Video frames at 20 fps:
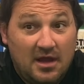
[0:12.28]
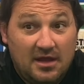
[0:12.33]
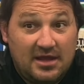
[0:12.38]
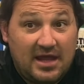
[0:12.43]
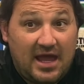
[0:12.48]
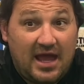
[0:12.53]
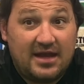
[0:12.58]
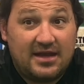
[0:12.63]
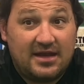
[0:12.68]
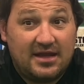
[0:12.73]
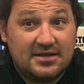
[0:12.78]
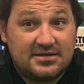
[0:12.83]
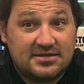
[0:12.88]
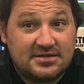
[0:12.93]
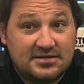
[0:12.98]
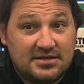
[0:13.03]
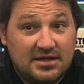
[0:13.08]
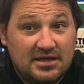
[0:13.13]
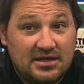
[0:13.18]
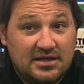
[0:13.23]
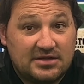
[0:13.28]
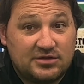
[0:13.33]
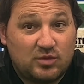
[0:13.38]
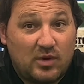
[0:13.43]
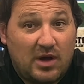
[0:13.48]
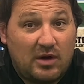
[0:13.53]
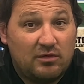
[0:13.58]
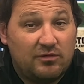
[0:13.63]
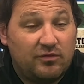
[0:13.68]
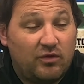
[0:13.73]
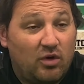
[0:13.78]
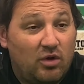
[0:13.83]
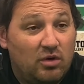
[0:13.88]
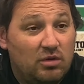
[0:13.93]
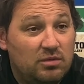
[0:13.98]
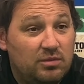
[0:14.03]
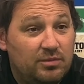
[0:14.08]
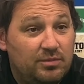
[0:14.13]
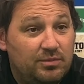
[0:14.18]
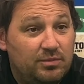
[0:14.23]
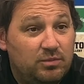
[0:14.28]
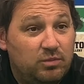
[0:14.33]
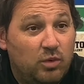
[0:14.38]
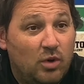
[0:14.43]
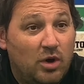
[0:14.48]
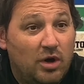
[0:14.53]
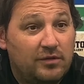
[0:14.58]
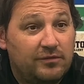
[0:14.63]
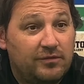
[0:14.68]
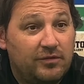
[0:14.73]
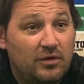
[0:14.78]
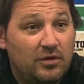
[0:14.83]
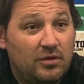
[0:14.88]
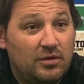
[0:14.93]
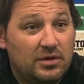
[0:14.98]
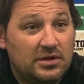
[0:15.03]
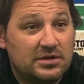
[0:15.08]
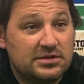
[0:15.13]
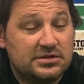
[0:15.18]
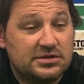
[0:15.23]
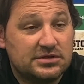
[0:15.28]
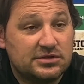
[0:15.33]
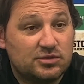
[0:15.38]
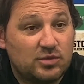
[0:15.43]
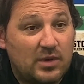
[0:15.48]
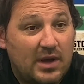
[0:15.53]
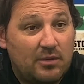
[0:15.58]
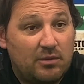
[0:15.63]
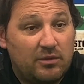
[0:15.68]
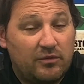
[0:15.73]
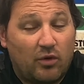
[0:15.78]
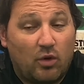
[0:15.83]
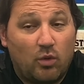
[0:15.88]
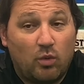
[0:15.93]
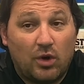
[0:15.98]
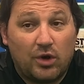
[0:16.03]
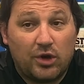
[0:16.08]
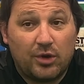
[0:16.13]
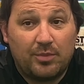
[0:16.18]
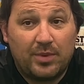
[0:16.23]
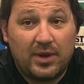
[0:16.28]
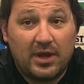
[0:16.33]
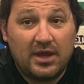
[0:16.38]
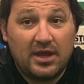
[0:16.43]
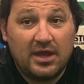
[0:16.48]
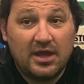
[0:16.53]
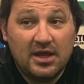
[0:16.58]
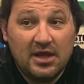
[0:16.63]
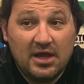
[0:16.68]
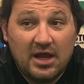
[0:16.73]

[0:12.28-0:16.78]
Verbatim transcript: Yeah, it is. It's where we've all worked for. It's, it's where we all want to be.